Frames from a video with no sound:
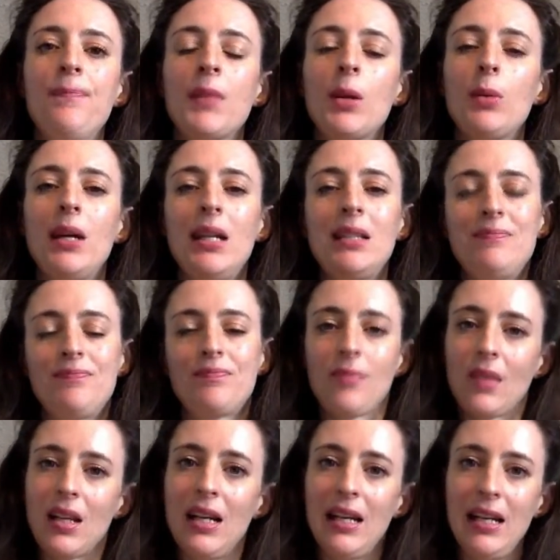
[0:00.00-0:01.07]
well,
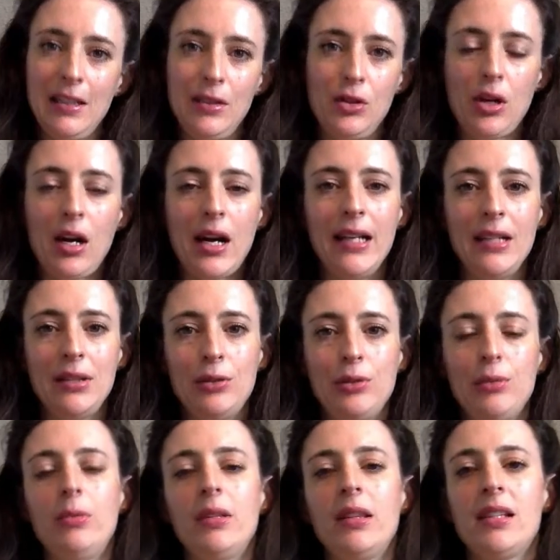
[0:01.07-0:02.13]
I had a child
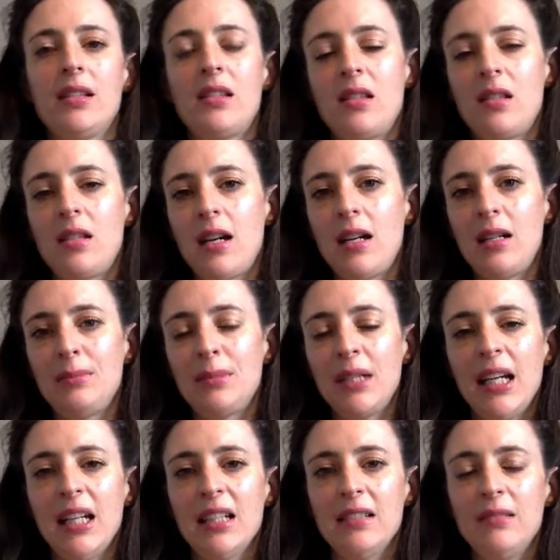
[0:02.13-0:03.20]
with this
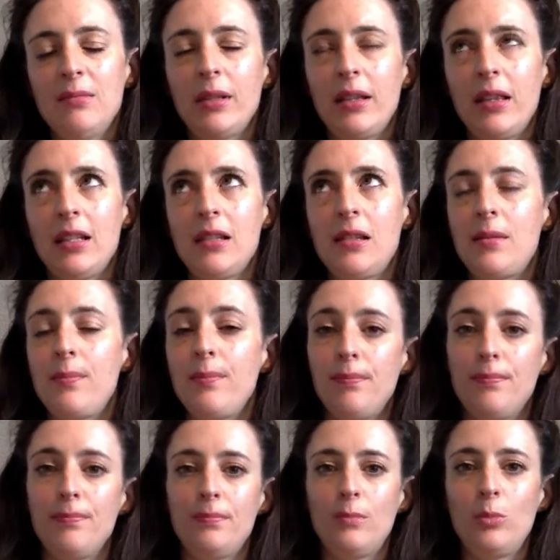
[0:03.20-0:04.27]
with this
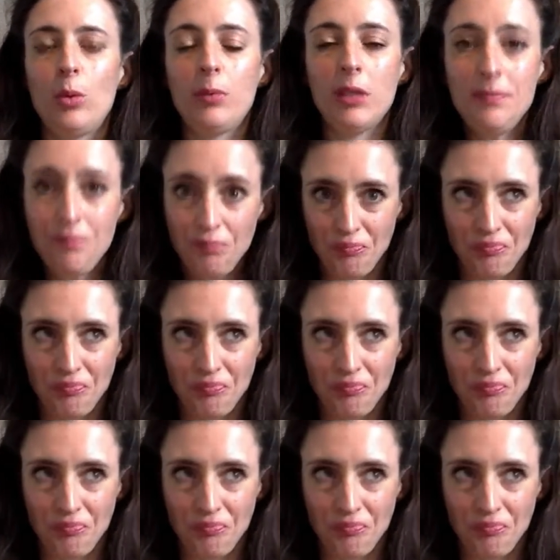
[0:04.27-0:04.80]
woman,